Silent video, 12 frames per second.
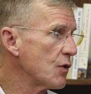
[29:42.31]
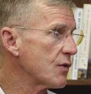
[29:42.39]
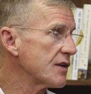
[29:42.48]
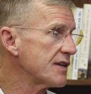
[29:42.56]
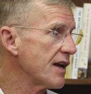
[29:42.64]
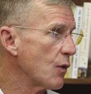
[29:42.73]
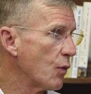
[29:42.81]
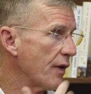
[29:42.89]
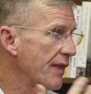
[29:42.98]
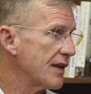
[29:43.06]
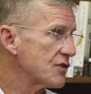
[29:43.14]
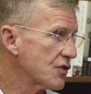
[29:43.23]
You could tell
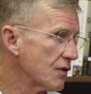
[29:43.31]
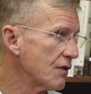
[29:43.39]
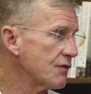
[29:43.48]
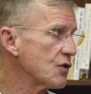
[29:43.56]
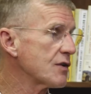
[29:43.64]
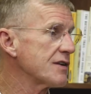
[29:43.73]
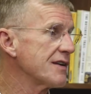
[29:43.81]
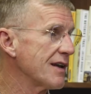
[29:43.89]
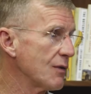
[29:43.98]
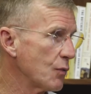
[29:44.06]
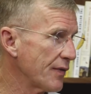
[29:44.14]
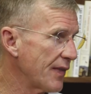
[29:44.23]
where they'd served, you could
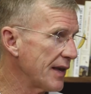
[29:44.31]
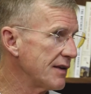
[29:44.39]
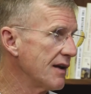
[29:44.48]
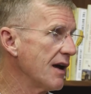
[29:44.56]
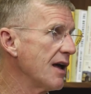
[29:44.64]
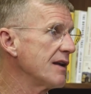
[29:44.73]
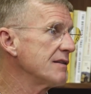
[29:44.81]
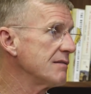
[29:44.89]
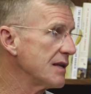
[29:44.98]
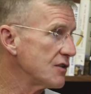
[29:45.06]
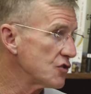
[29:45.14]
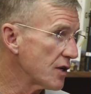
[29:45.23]
tell what they'd done
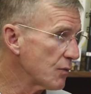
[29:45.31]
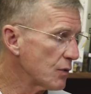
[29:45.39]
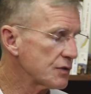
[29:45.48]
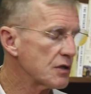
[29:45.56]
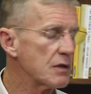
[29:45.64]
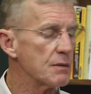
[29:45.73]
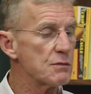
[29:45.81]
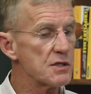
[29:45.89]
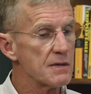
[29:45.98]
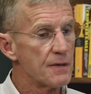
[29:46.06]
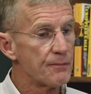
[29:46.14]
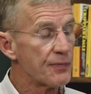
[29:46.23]
in general terms,